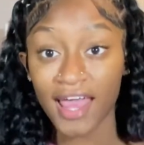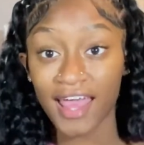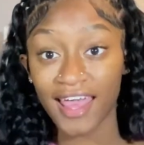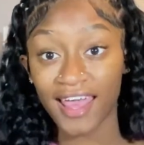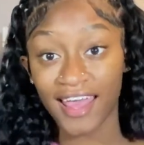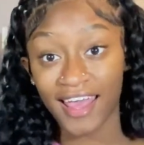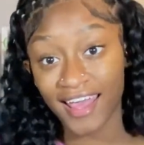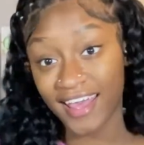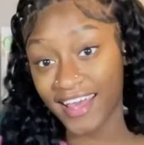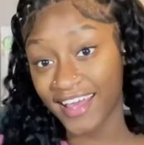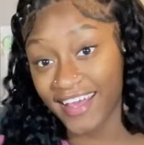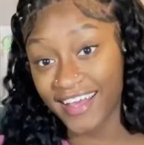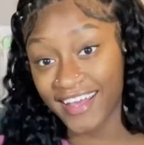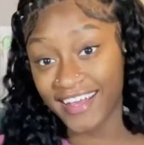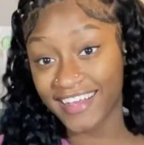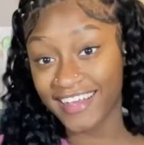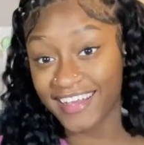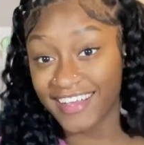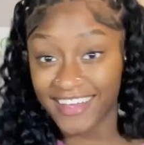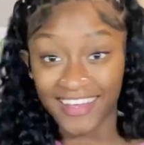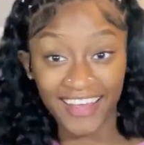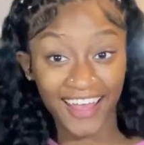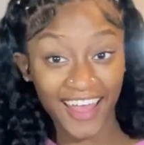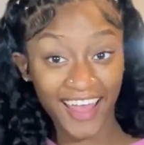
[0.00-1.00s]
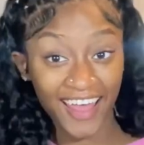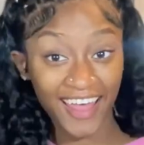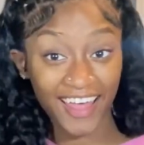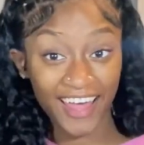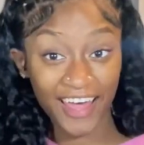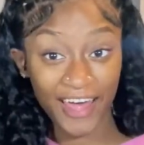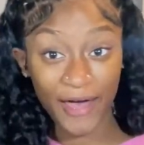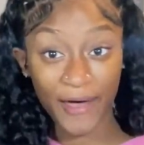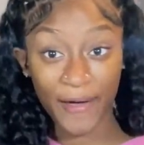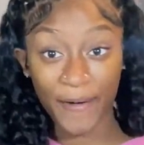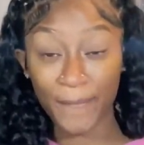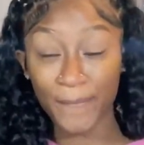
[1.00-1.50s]
And
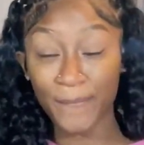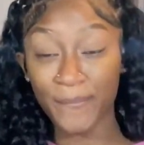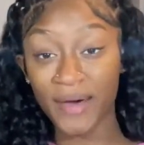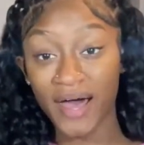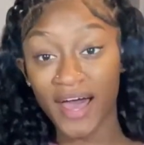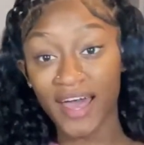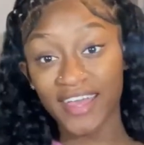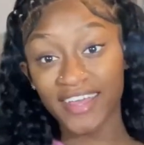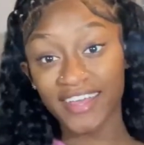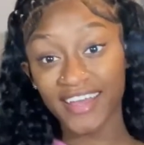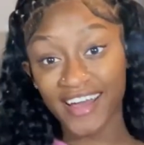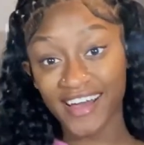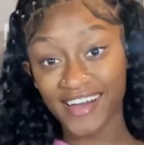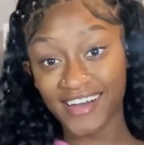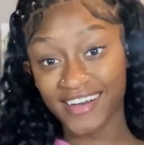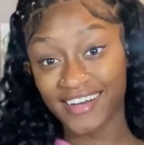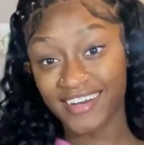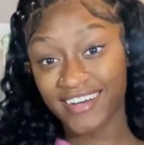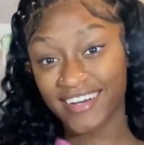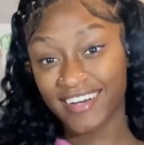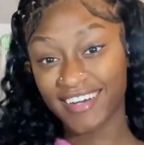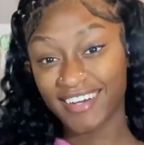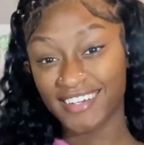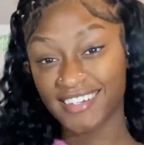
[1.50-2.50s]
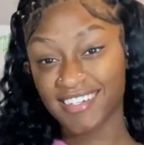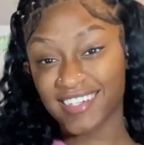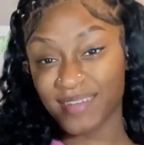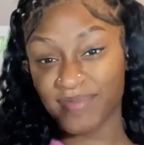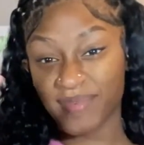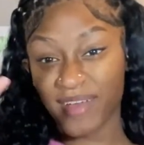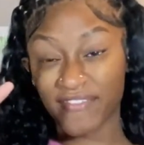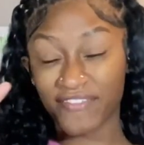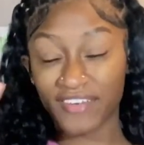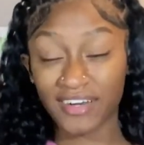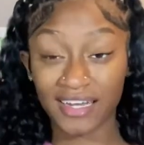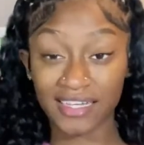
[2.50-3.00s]
yeah, bye y'all. Come
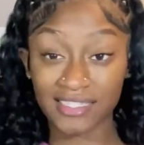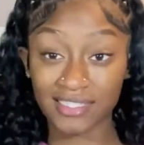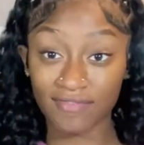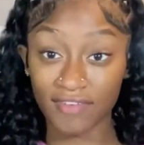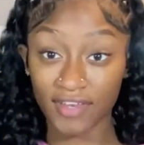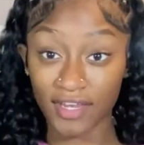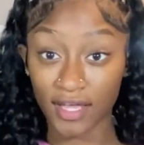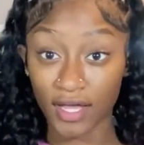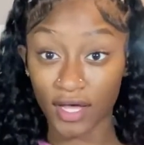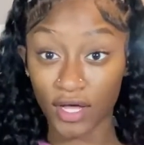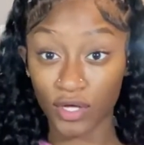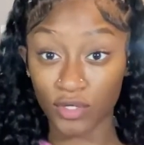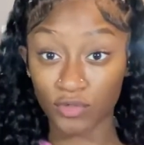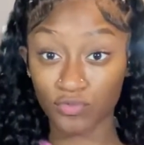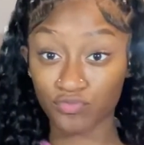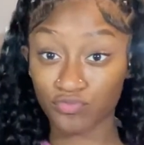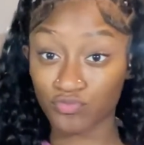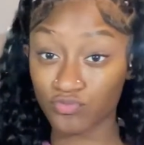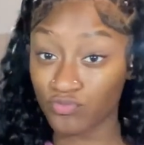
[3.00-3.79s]
back for the next video.